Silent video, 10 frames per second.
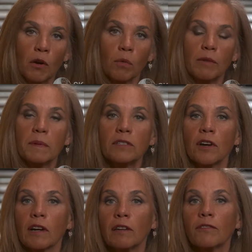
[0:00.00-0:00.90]
We've been
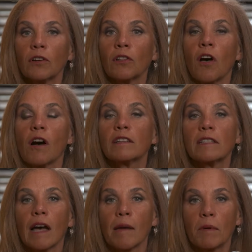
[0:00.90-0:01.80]
talking for a long
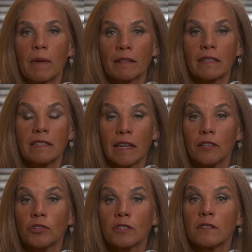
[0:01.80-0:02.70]
time about the
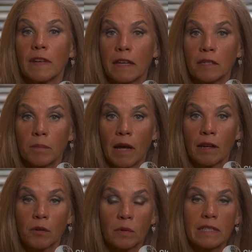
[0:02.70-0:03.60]
dangers of
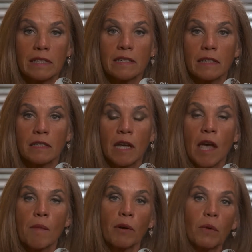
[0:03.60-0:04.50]
antibiotic resistance,
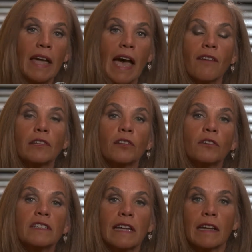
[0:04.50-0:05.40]
but we haven't
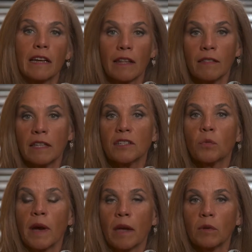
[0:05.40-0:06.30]
looked at it in this
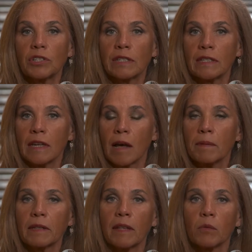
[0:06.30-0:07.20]
way, which is a
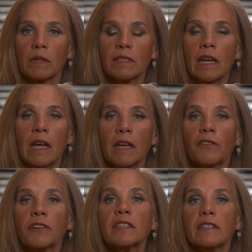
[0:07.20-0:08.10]
topic that was
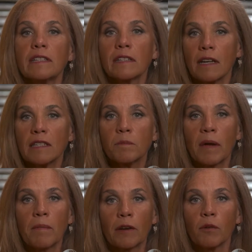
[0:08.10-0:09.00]
first discussed by
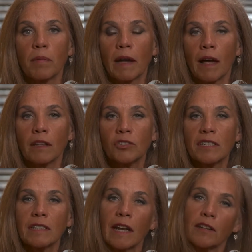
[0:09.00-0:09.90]

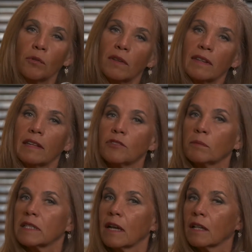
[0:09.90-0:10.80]
microbiologists, and I don't think
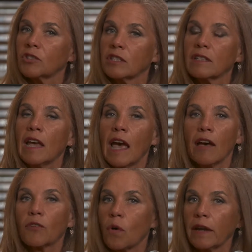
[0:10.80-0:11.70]
dermatologists
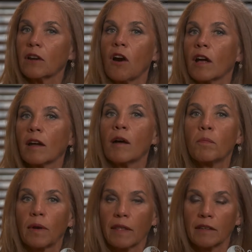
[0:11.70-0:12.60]
have quite caught up
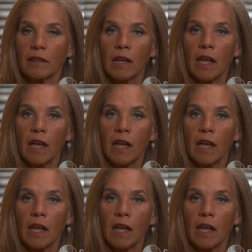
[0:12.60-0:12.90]
with it.